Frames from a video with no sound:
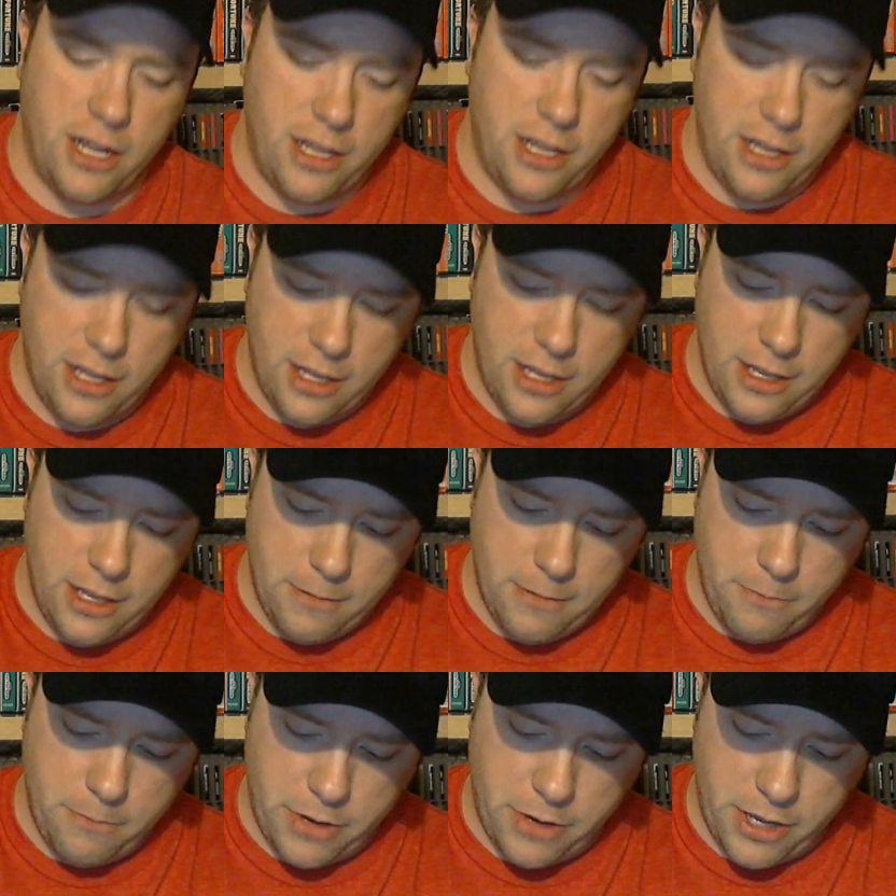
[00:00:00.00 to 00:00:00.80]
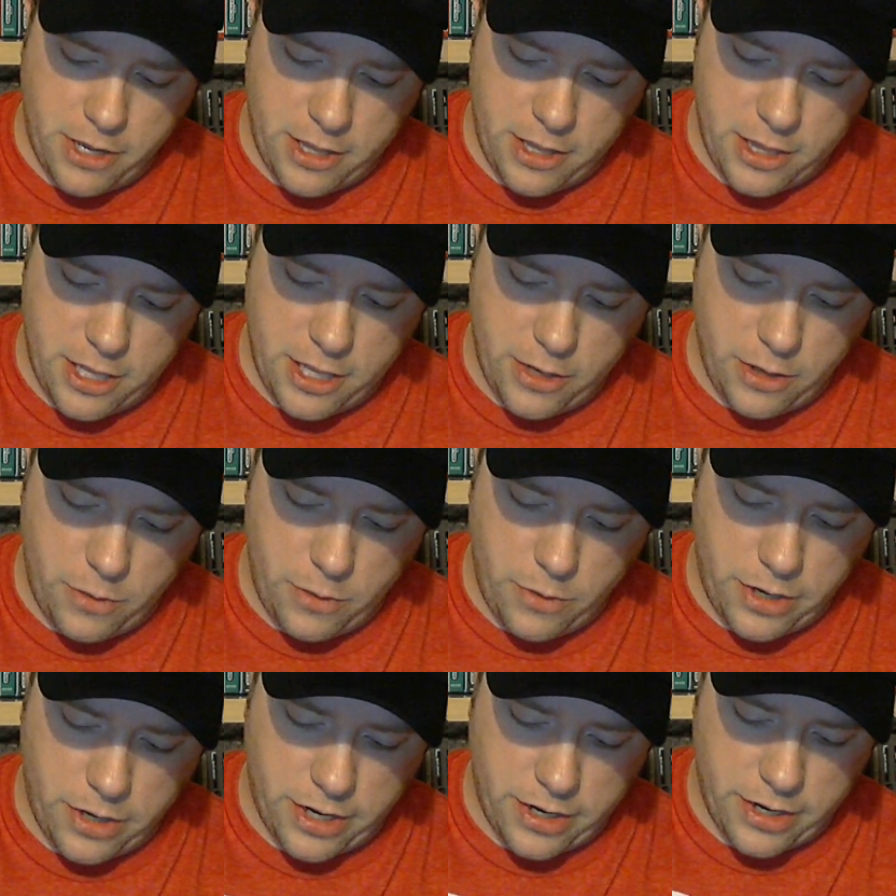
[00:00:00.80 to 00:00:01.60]
it, but they only
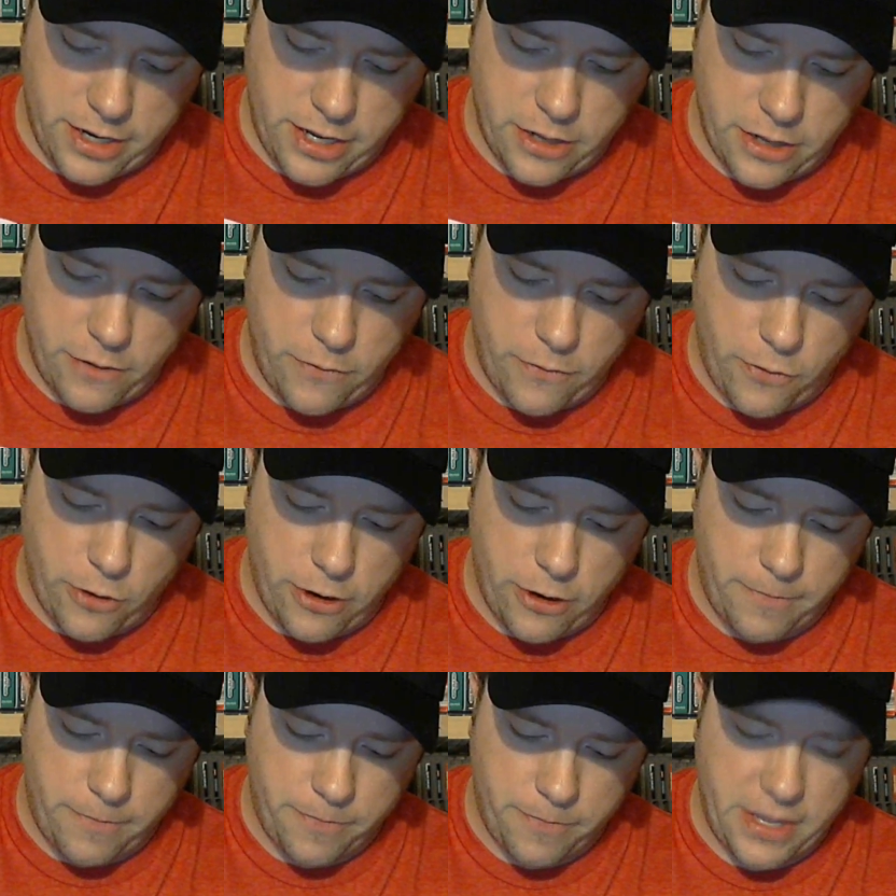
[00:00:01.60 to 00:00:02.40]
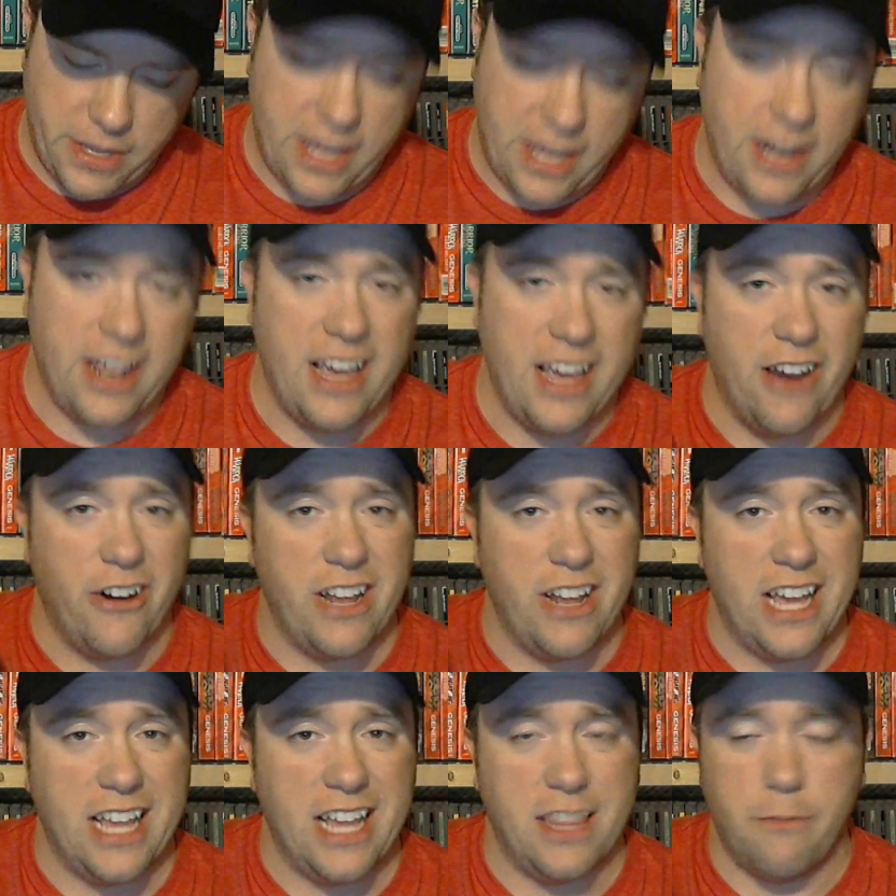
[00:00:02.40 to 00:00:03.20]
wanted $1 for it, and it
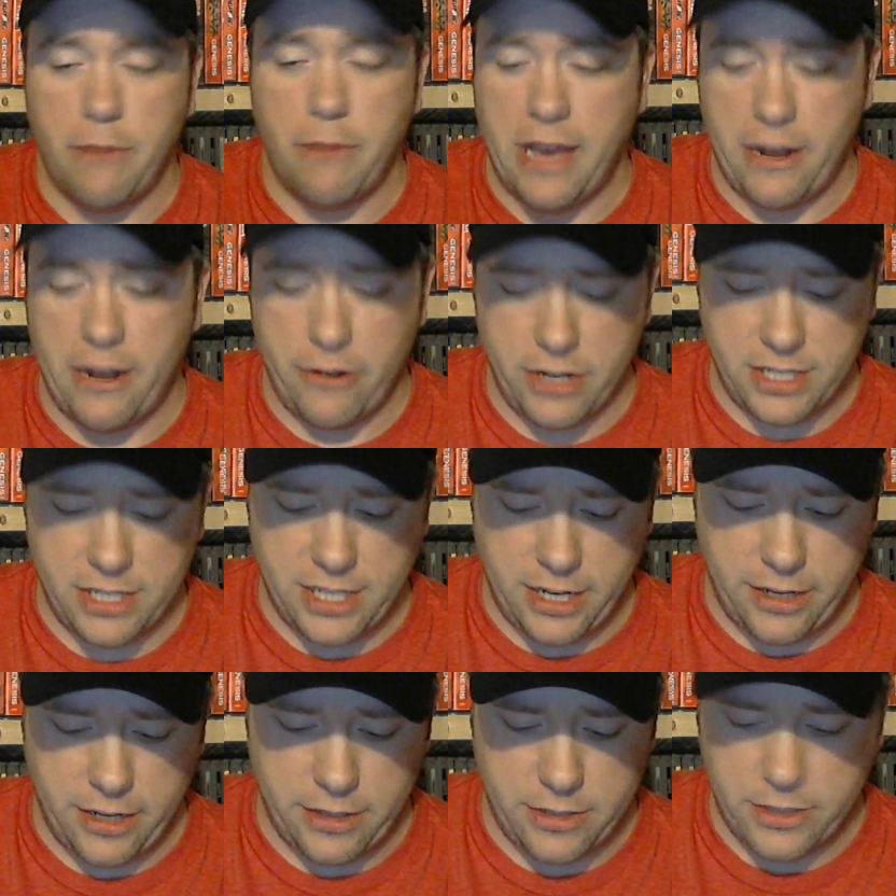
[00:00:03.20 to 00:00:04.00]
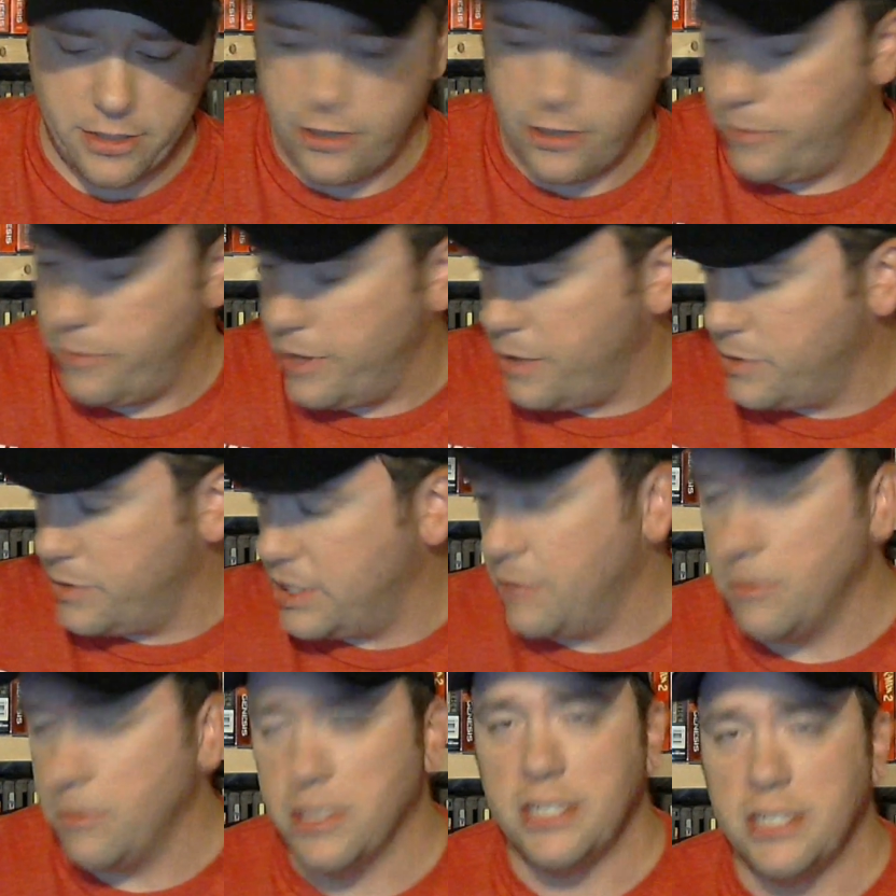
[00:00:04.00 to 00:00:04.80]
already had the batteries in it, so I
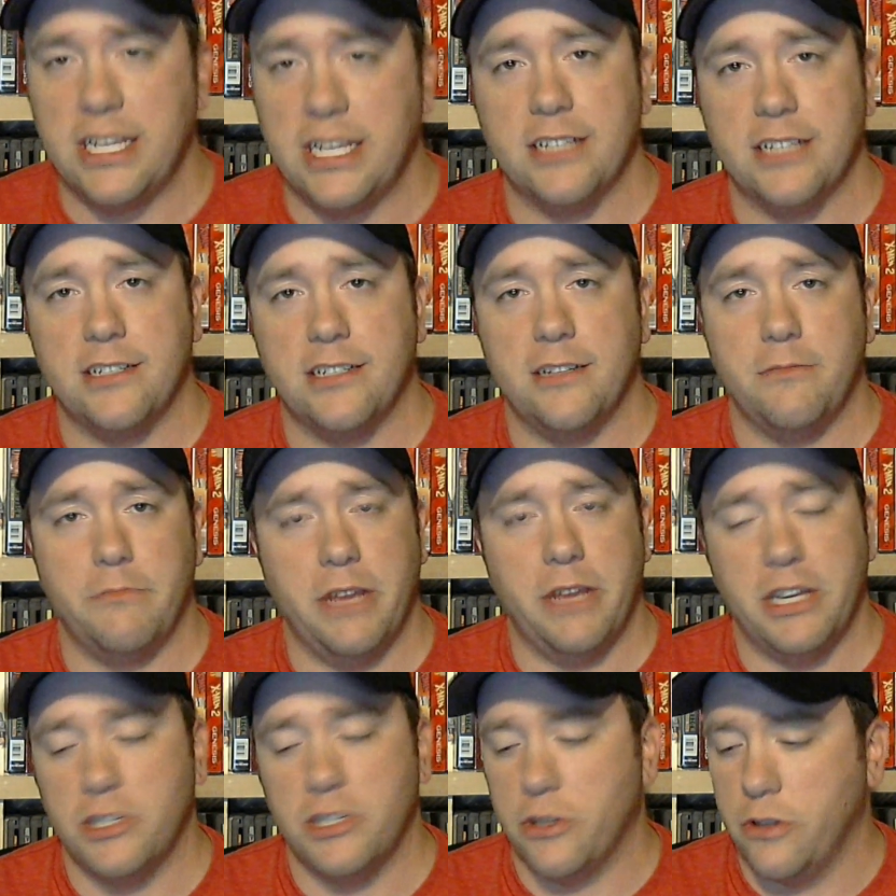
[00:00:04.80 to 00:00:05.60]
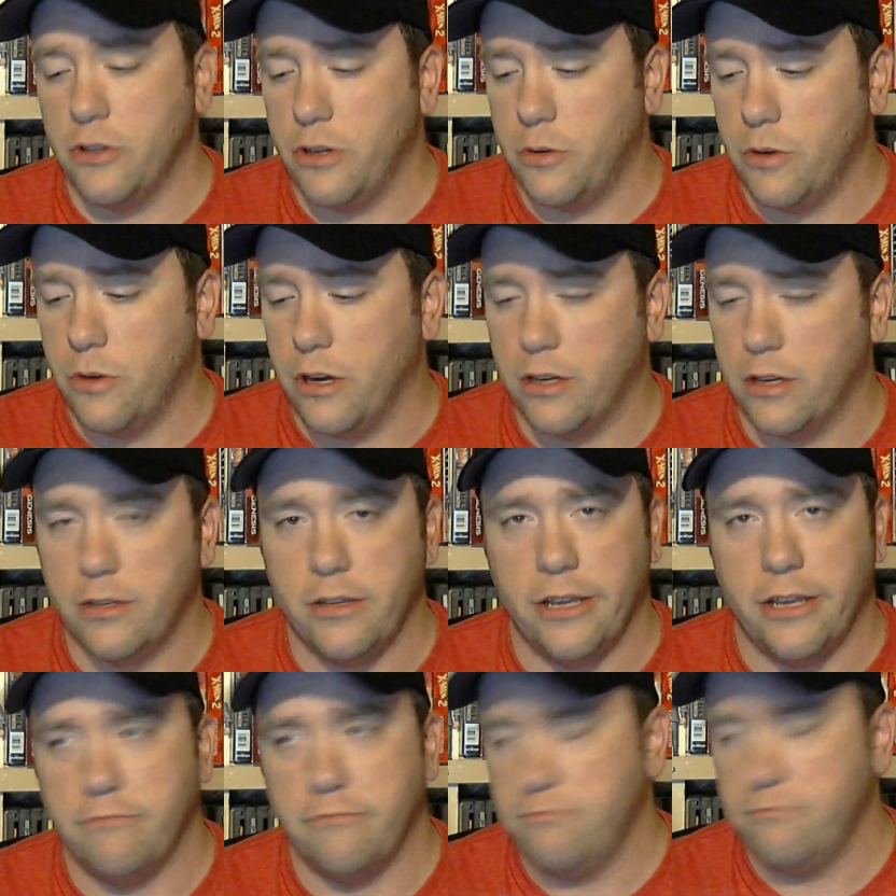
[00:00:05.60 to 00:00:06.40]
was able to test it and make sure that it worked,
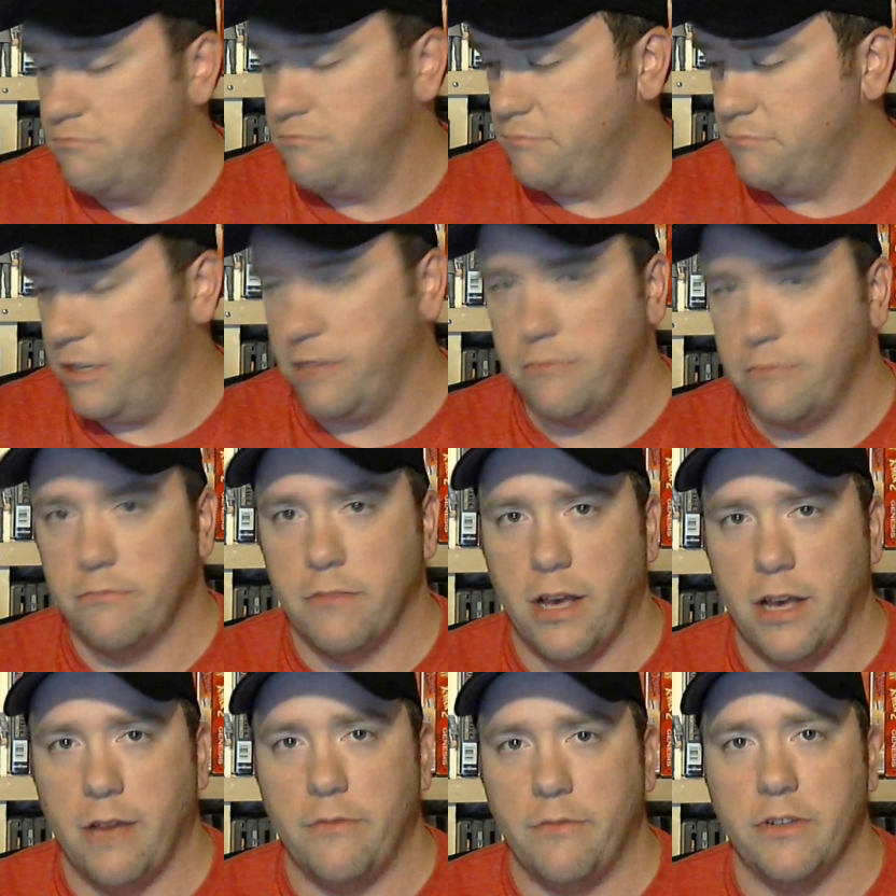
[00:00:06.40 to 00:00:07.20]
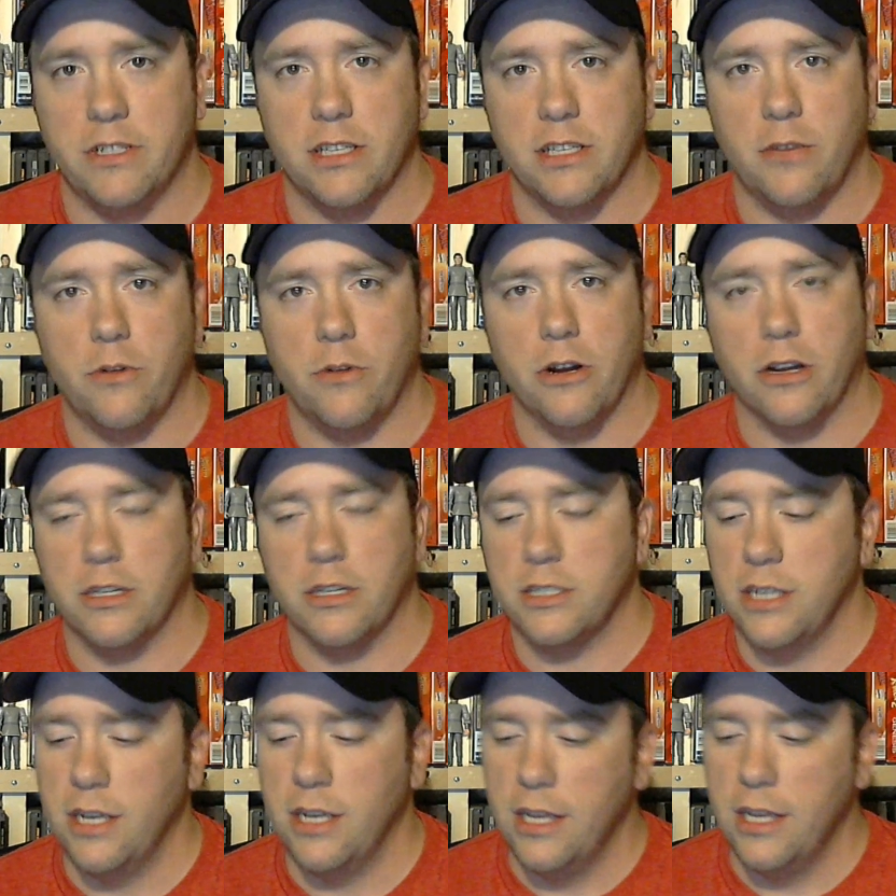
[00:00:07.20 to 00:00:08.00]
and it obviously
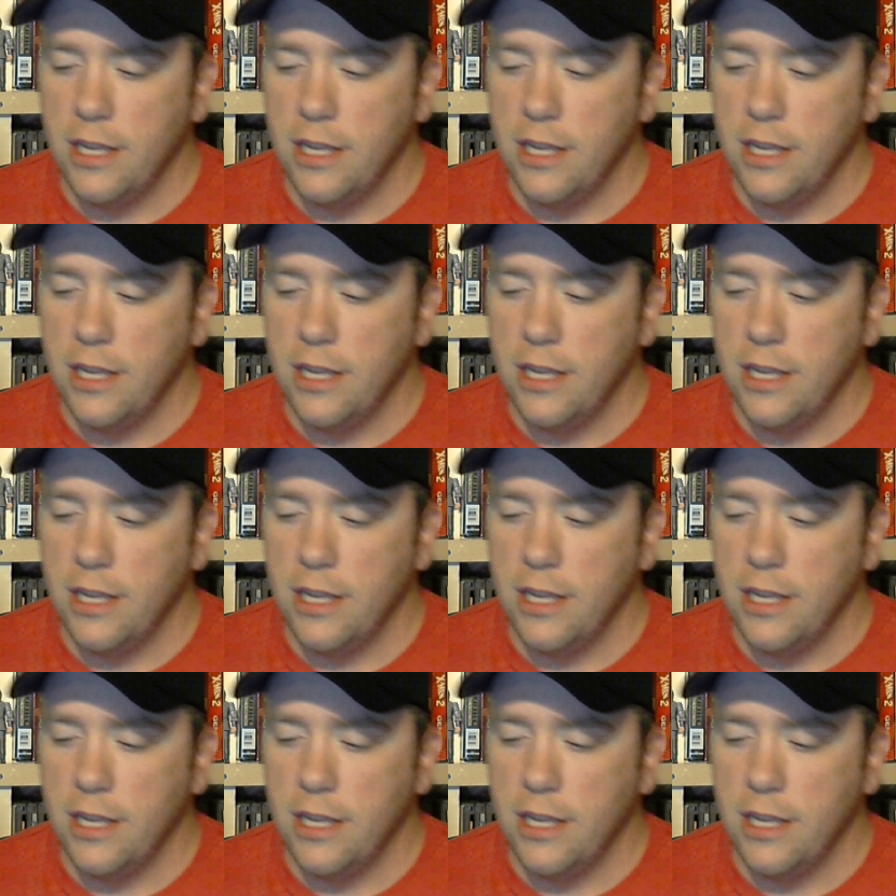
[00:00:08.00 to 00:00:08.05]
works.